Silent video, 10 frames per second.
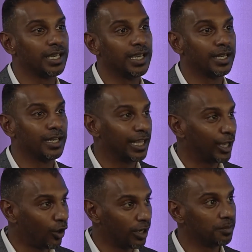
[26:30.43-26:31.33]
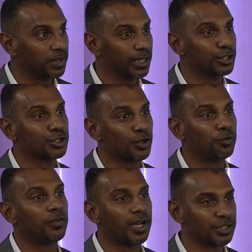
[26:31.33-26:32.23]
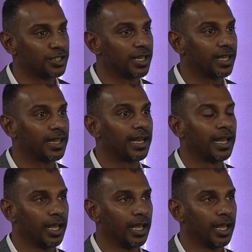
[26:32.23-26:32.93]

in the economy is so fast today that